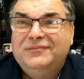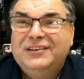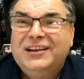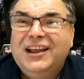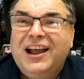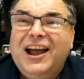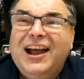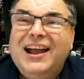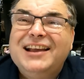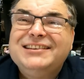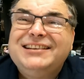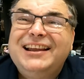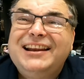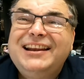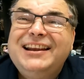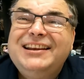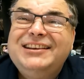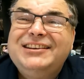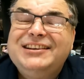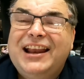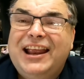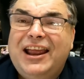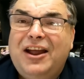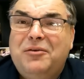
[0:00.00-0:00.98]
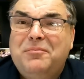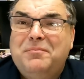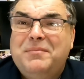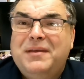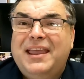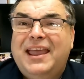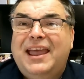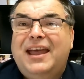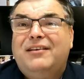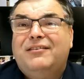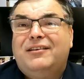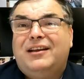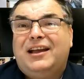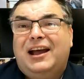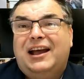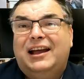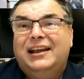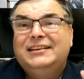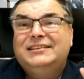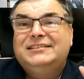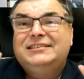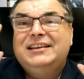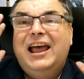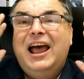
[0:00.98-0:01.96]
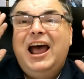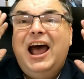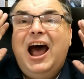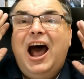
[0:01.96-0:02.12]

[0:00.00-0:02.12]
Guys, I need you to help me out, guys.